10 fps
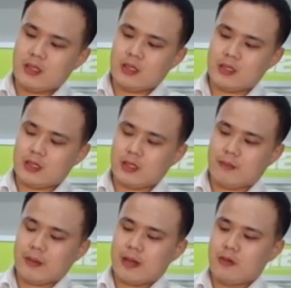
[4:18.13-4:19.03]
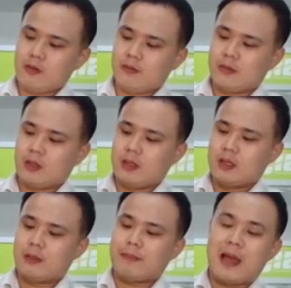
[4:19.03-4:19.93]
This is the panel.
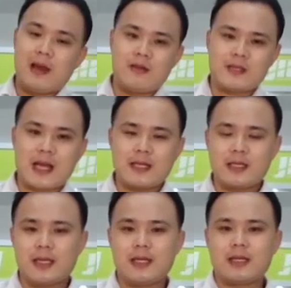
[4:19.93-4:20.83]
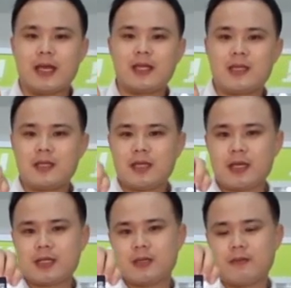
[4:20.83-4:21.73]
The panel size is
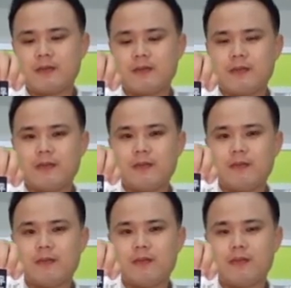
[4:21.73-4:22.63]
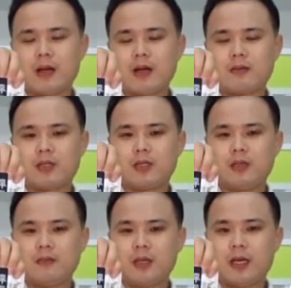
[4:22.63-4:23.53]
86
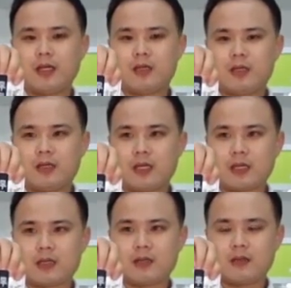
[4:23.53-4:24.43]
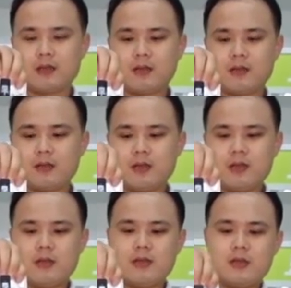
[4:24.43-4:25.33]
multi 56.
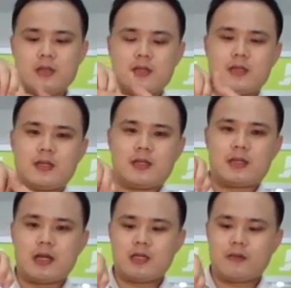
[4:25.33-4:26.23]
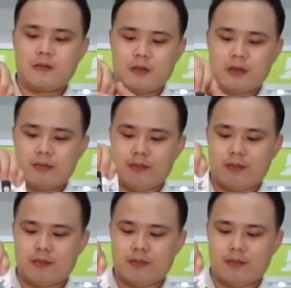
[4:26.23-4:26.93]
This is the size for it.